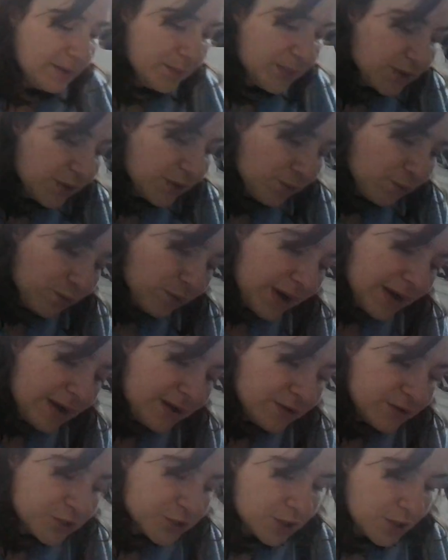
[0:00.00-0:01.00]
But the
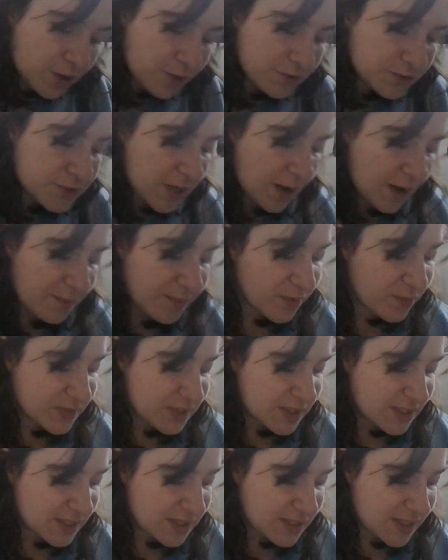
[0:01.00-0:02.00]
real showstopper
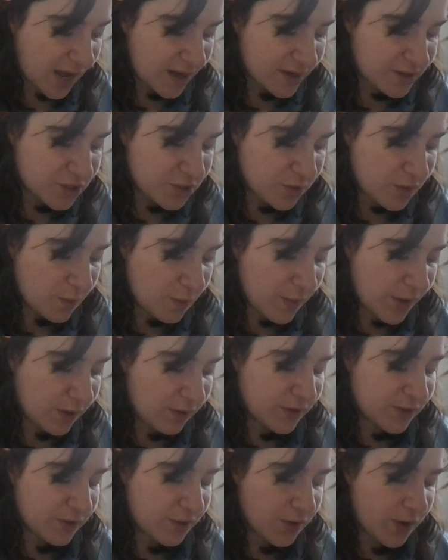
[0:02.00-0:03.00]
was the statue in the
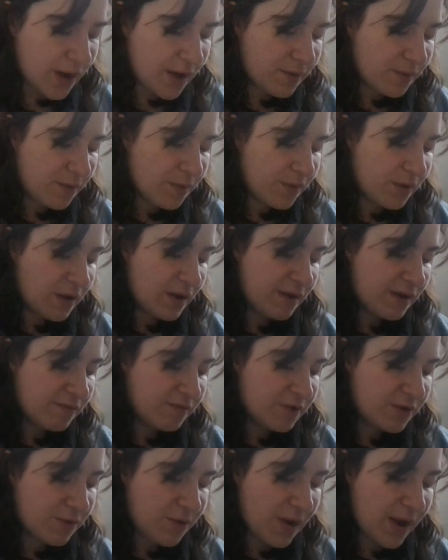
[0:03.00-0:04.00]
middle of the great
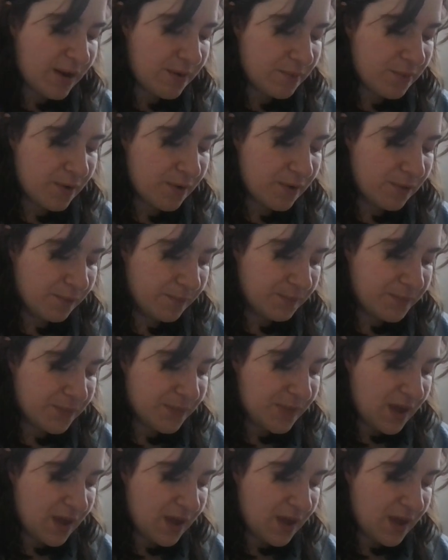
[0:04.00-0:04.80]
of the great room.